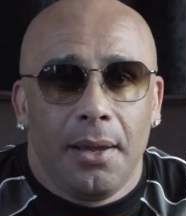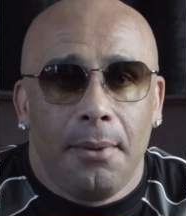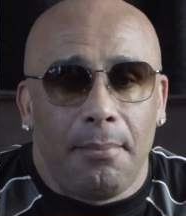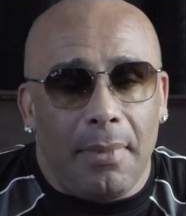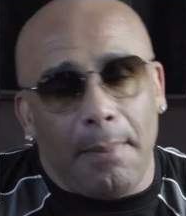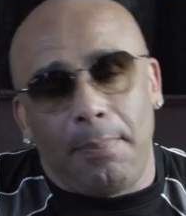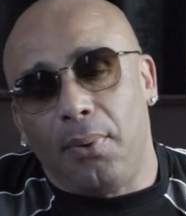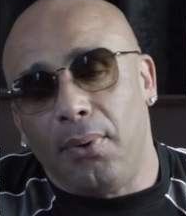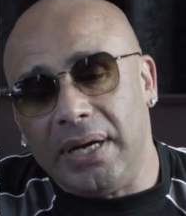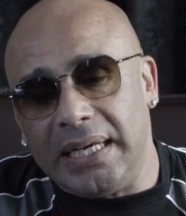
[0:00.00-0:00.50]

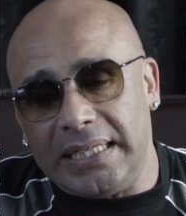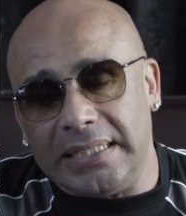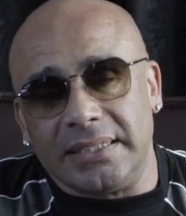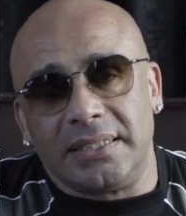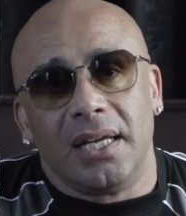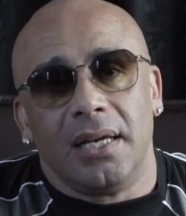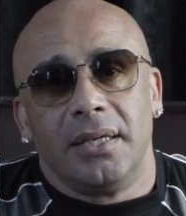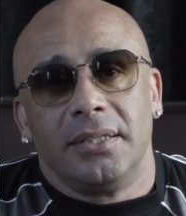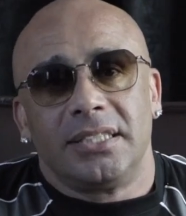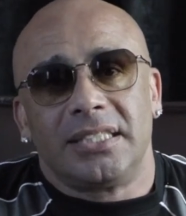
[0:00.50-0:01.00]
My point is,
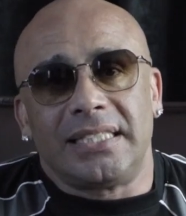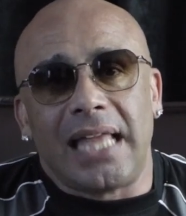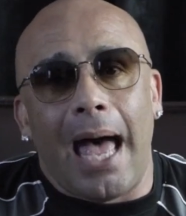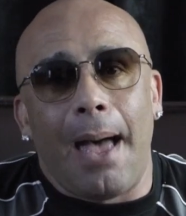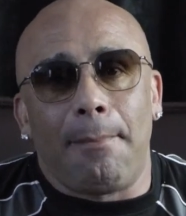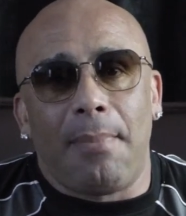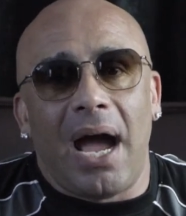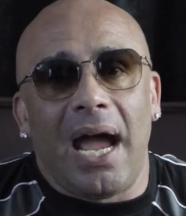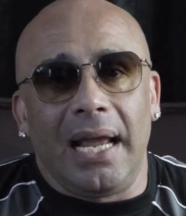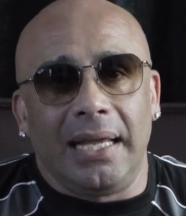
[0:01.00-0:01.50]

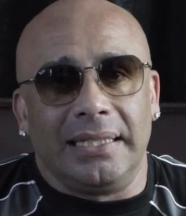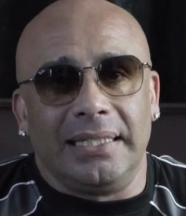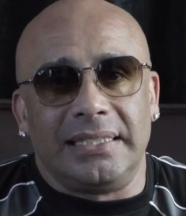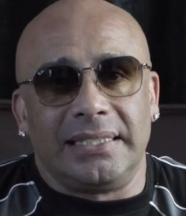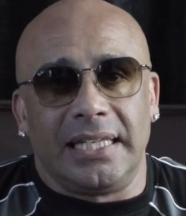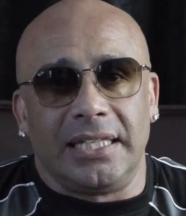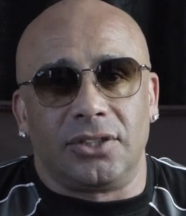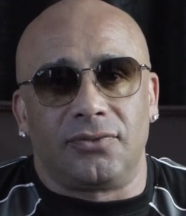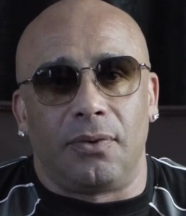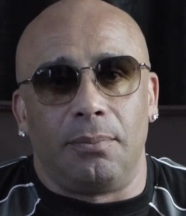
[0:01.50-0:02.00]
stop buying these
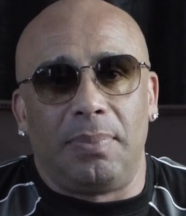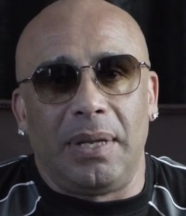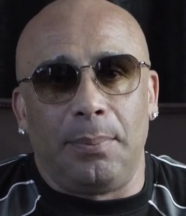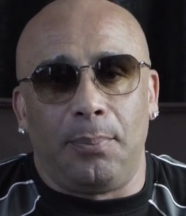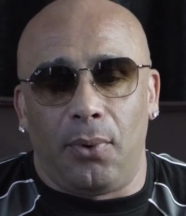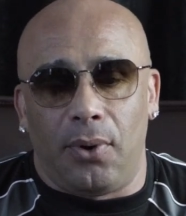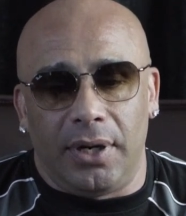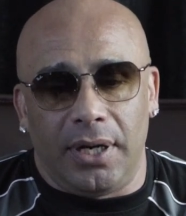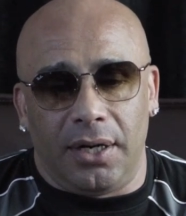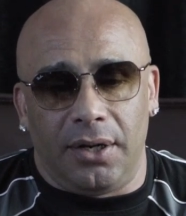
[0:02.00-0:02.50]
things from
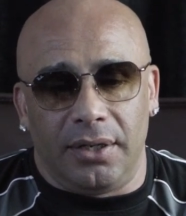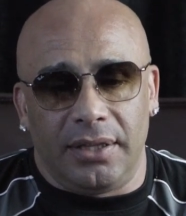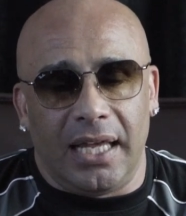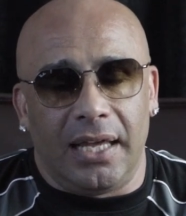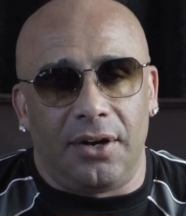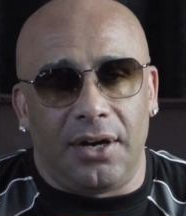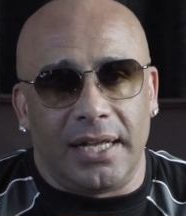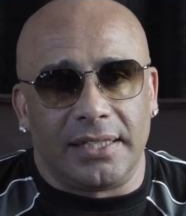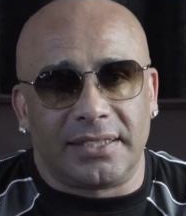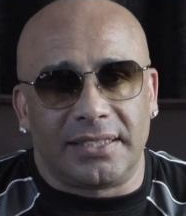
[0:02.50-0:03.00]
people on the
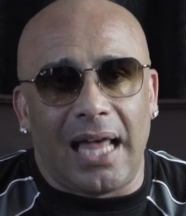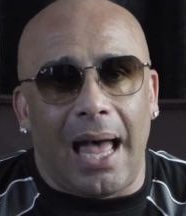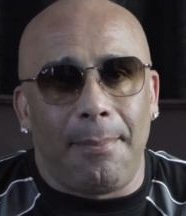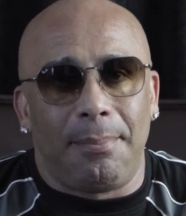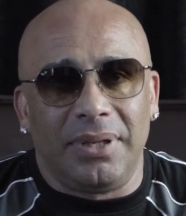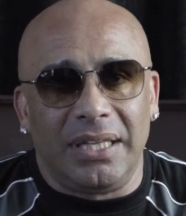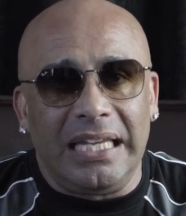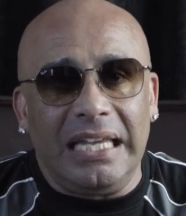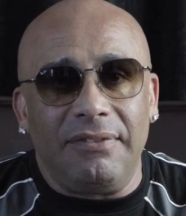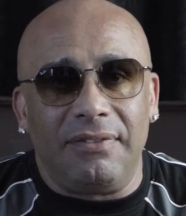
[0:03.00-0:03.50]
internet. Stop
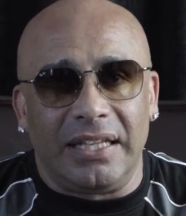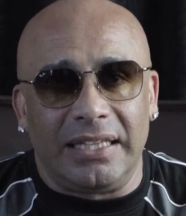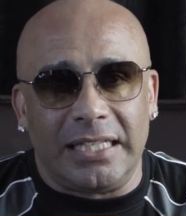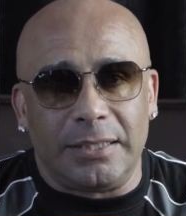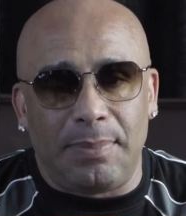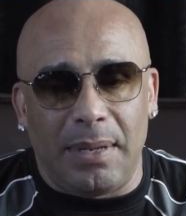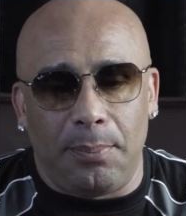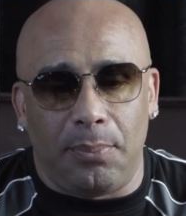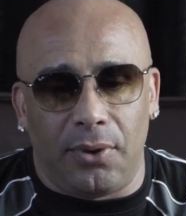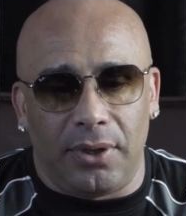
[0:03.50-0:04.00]
believing these
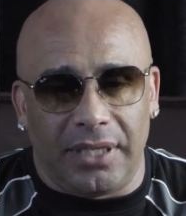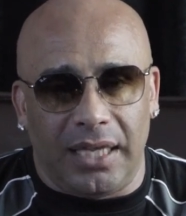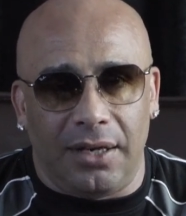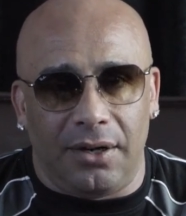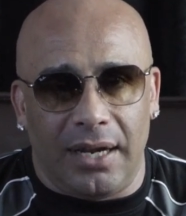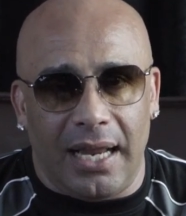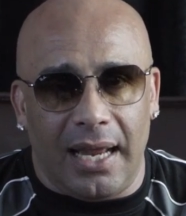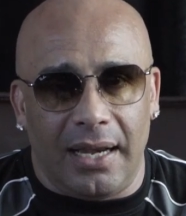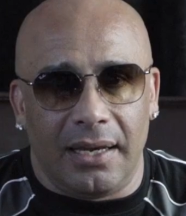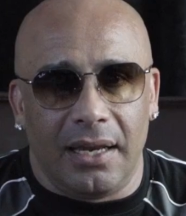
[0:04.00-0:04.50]
people on the
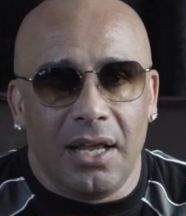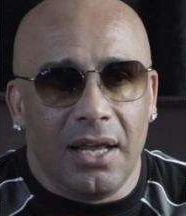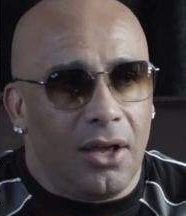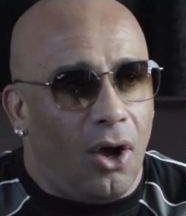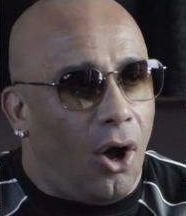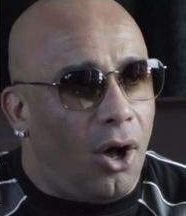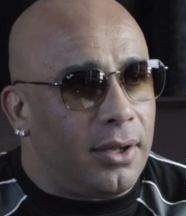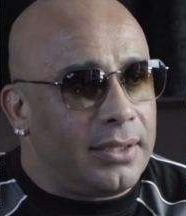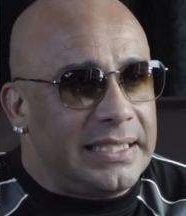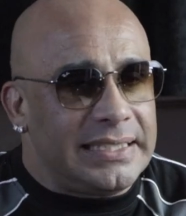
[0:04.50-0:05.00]
internet.
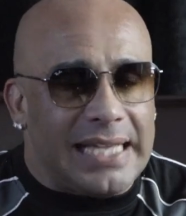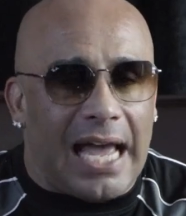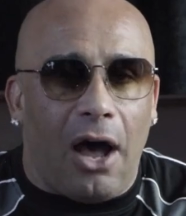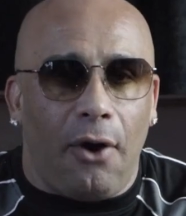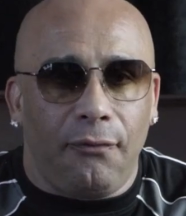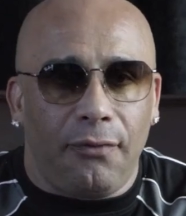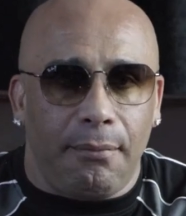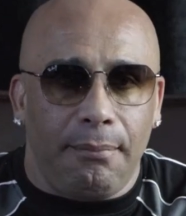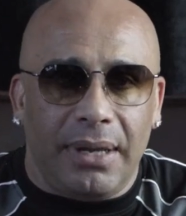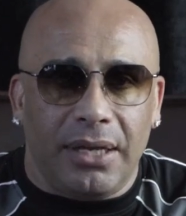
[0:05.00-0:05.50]
All these
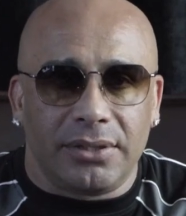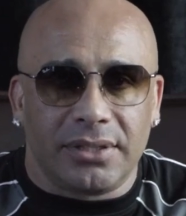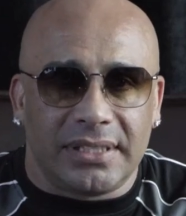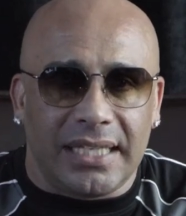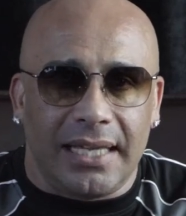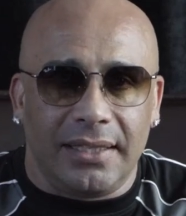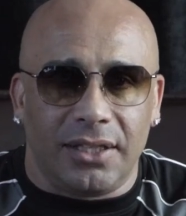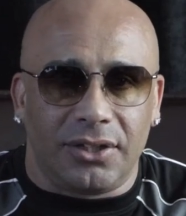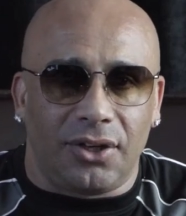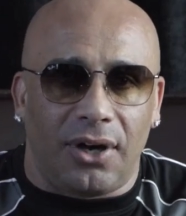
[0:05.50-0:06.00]
alpha males
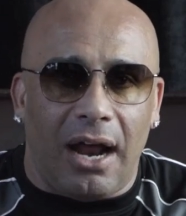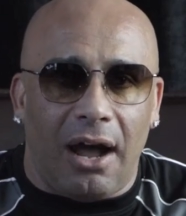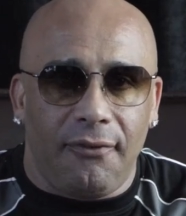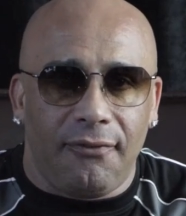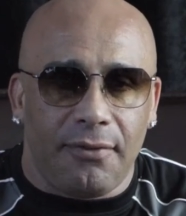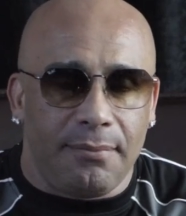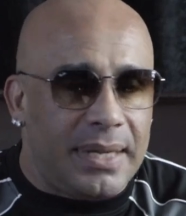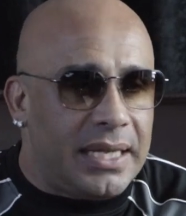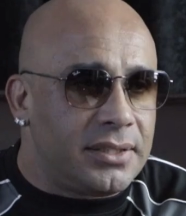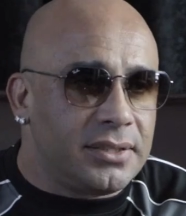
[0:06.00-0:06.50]
saying that they're
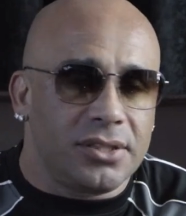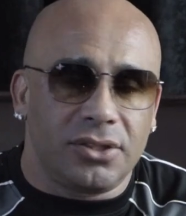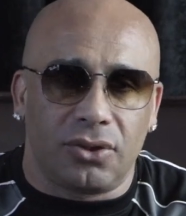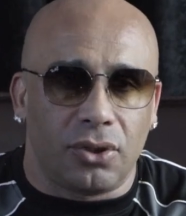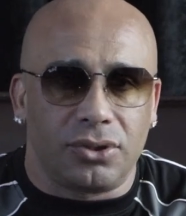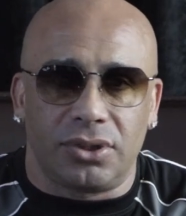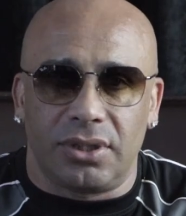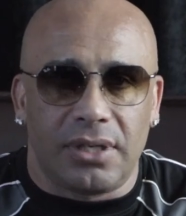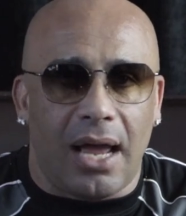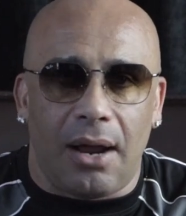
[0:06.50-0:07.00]
alpha males,
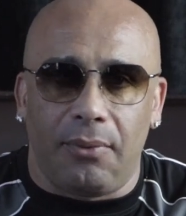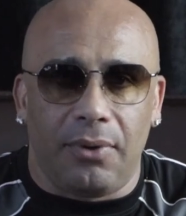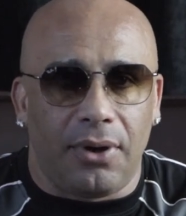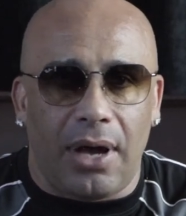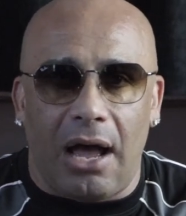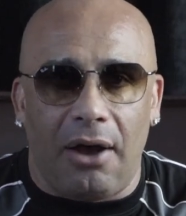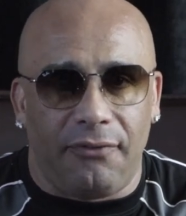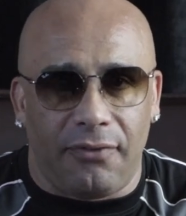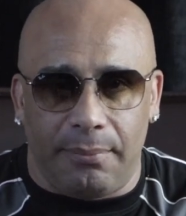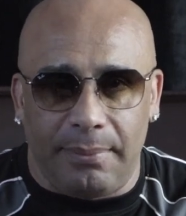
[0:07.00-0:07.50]
those are not real
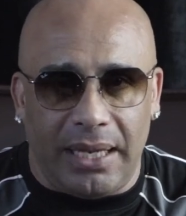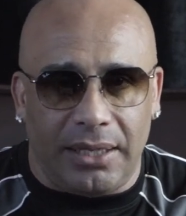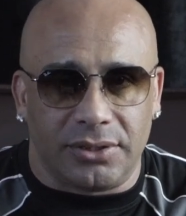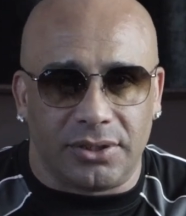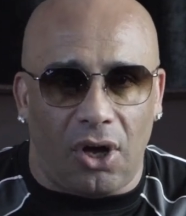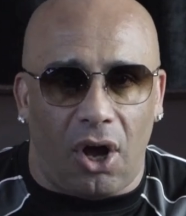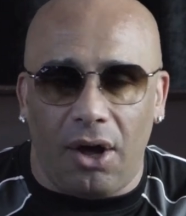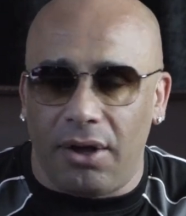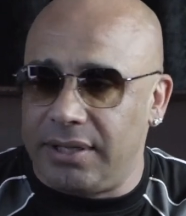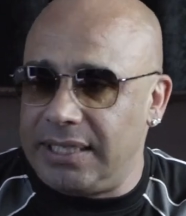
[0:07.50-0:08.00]
alpha males.
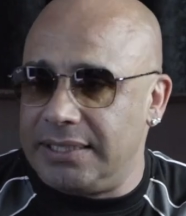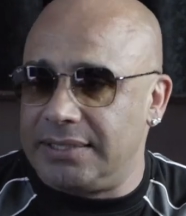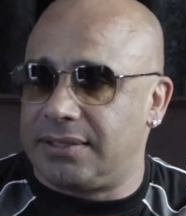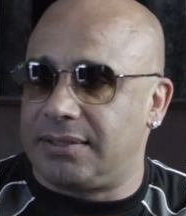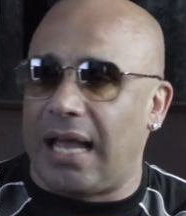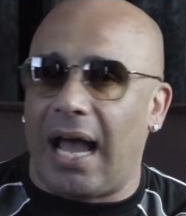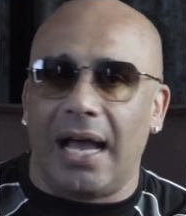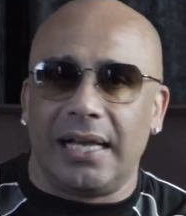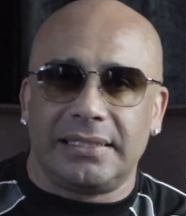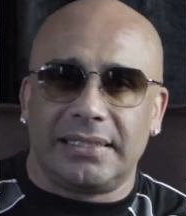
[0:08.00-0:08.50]
All these
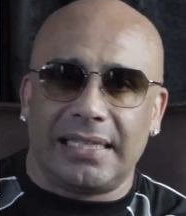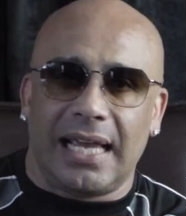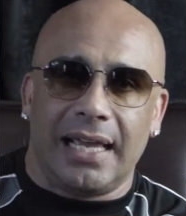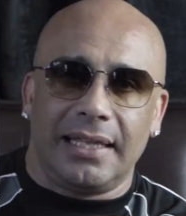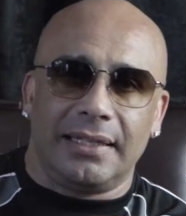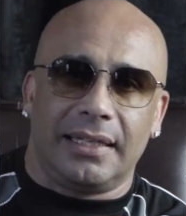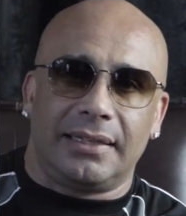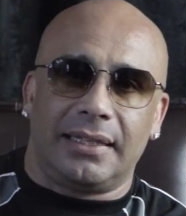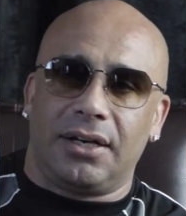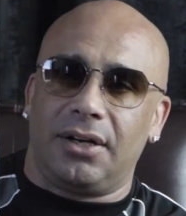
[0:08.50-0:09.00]
guys
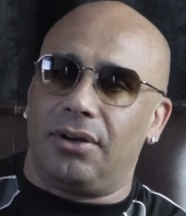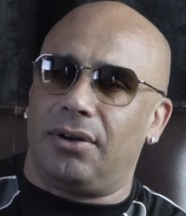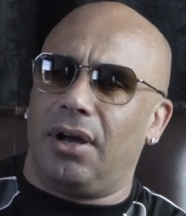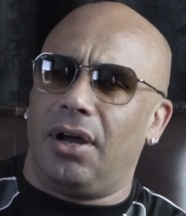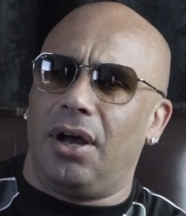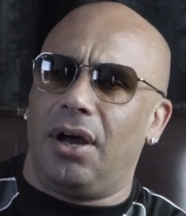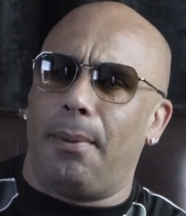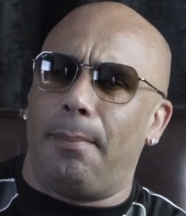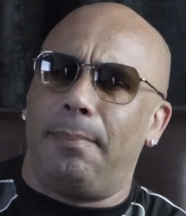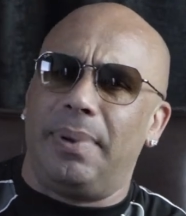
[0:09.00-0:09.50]
saying that they're
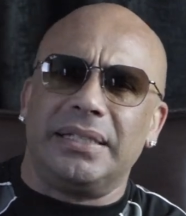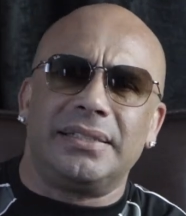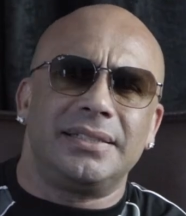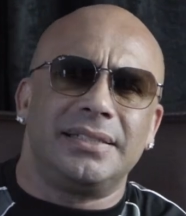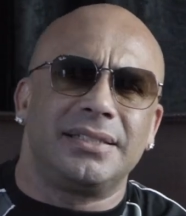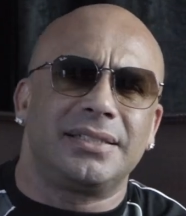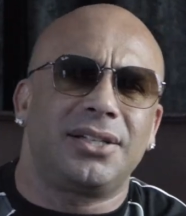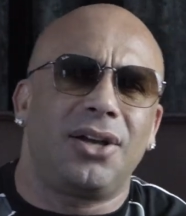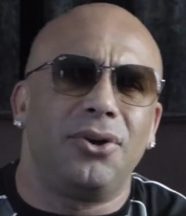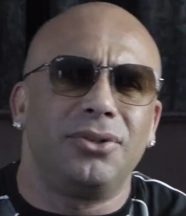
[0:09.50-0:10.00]

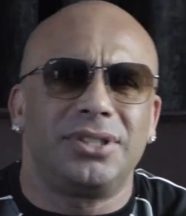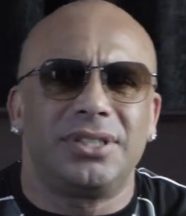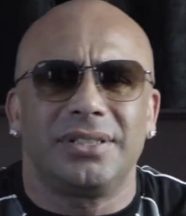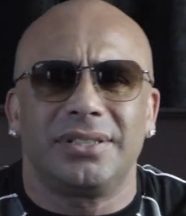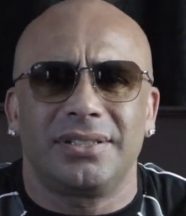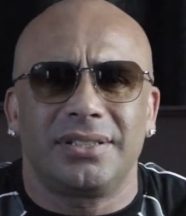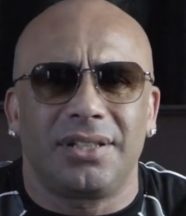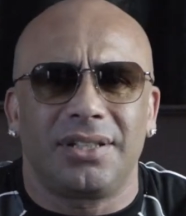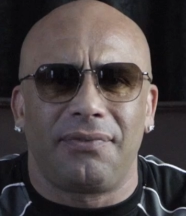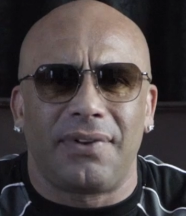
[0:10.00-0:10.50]
business coaches
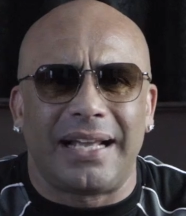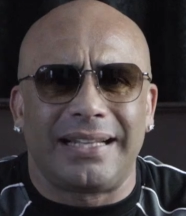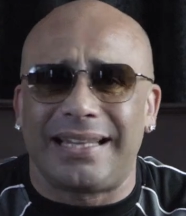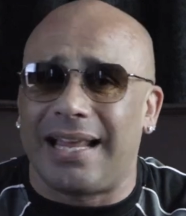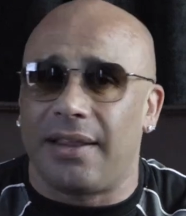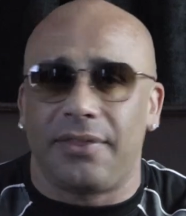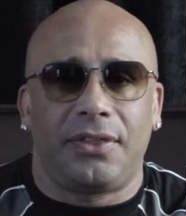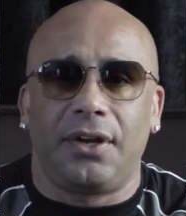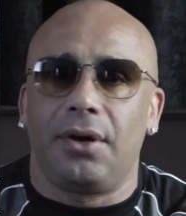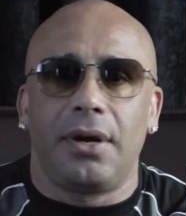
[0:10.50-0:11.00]
and like
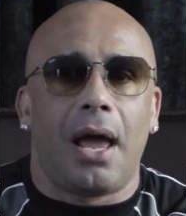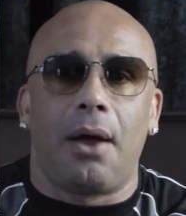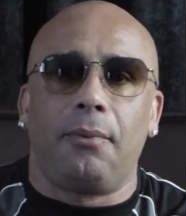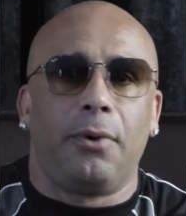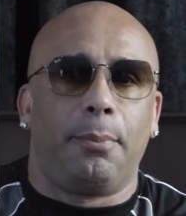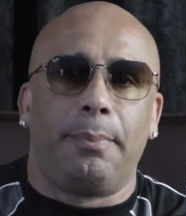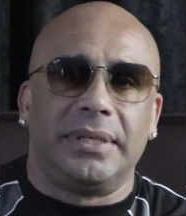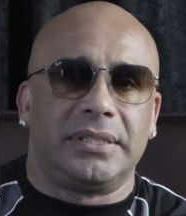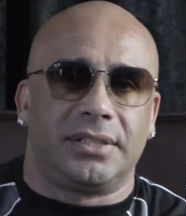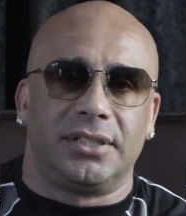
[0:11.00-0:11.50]
that, they're not
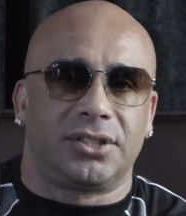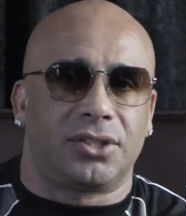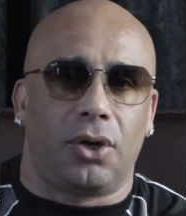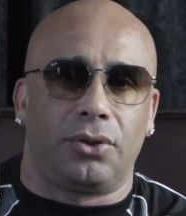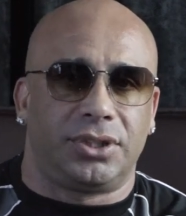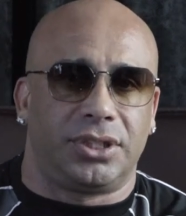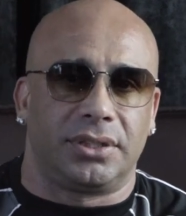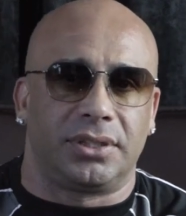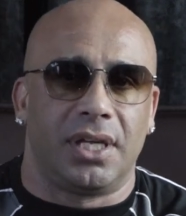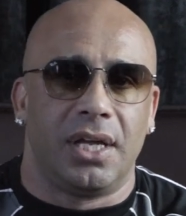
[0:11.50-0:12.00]
real business
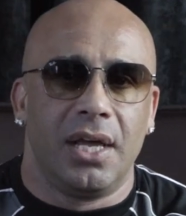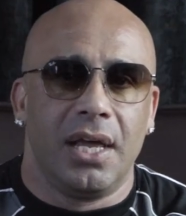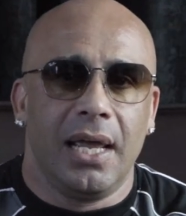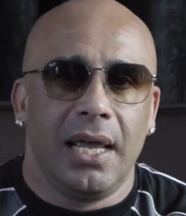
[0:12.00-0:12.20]
coaches.